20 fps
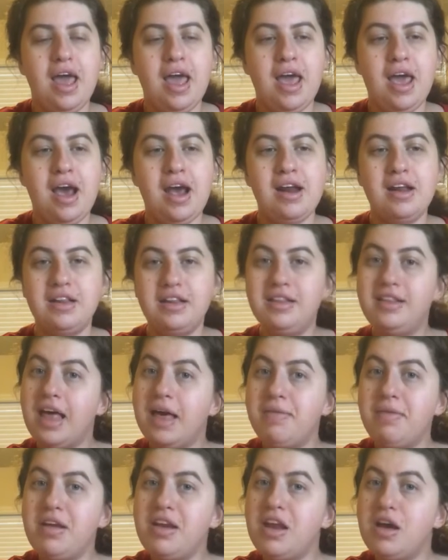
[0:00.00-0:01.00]
And
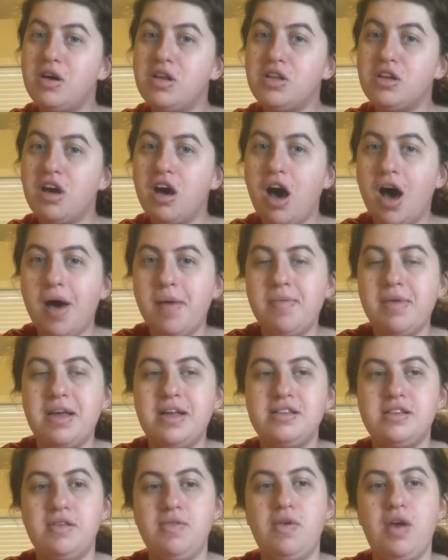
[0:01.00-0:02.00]
let me know in the
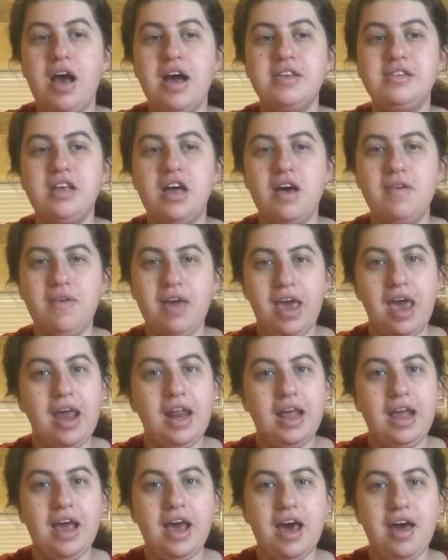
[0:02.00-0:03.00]
comments if you guys have
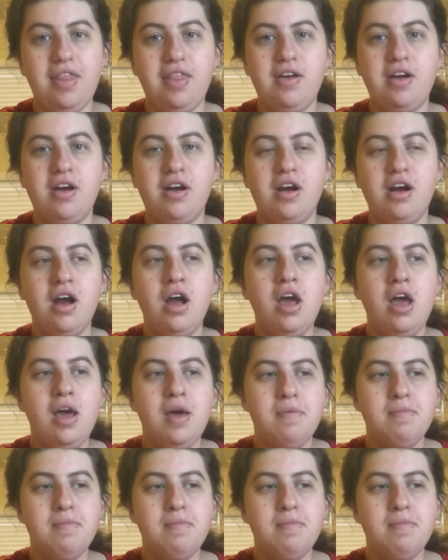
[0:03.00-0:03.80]
any other